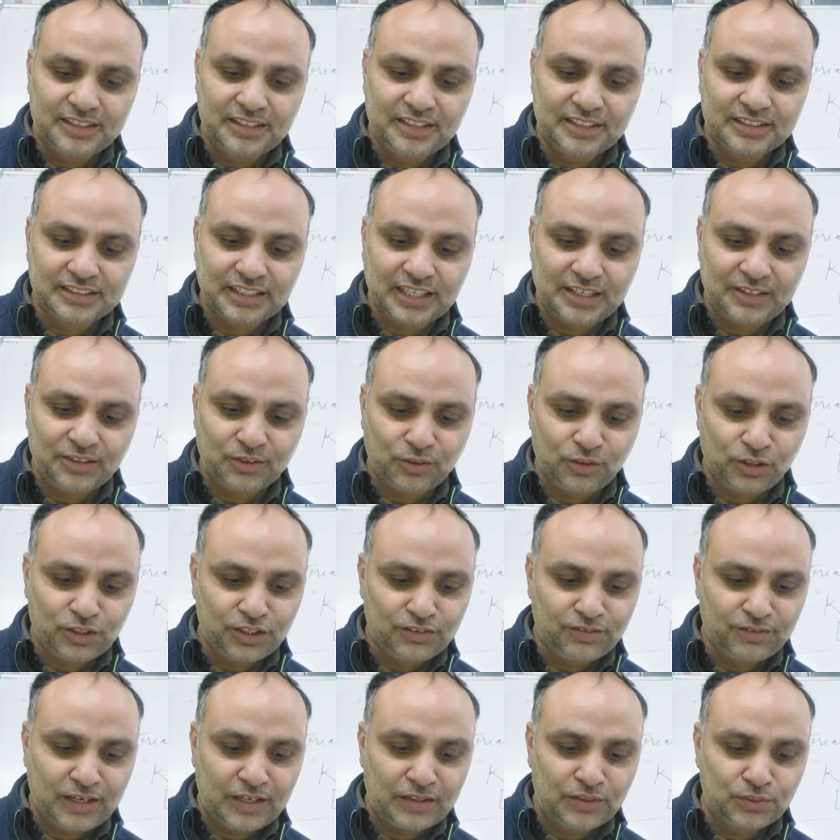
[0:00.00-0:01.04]
things and only
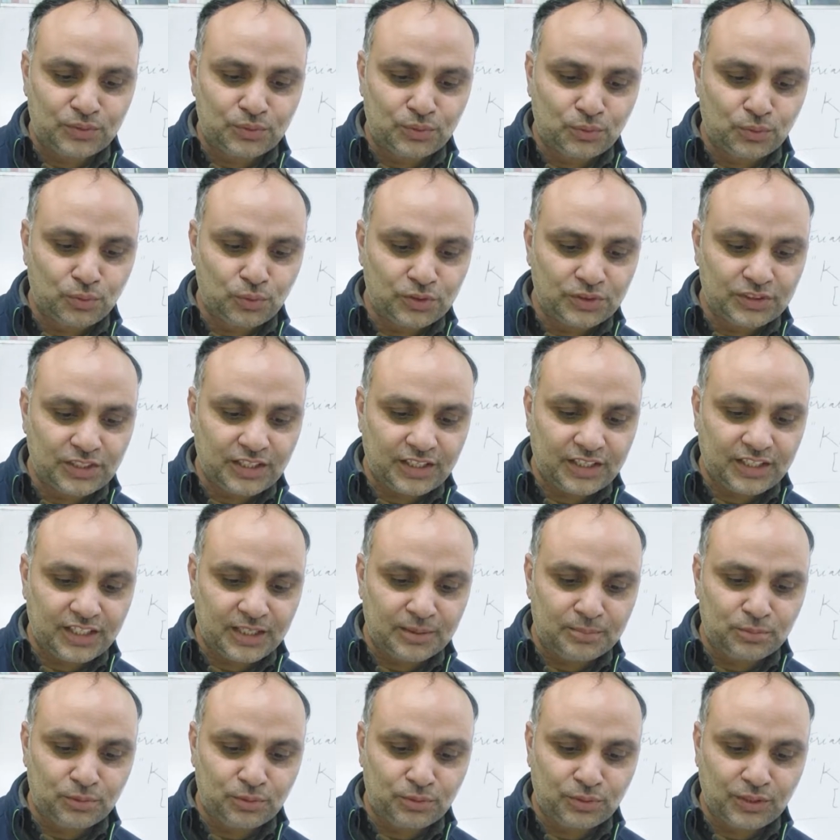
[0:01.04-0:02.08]
value those they are
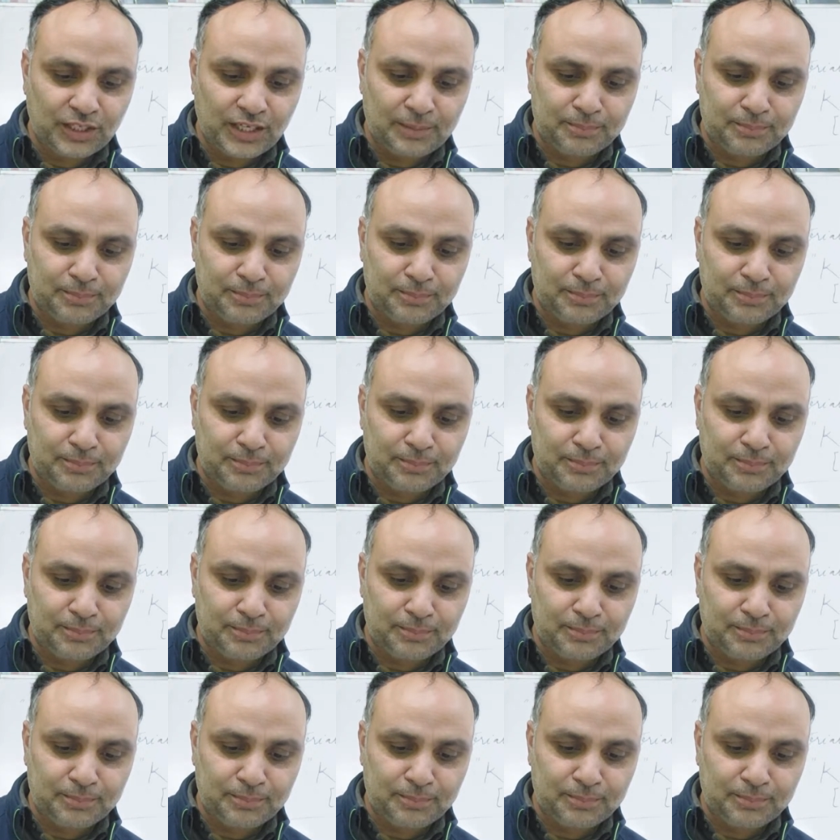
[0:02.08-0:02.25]
able to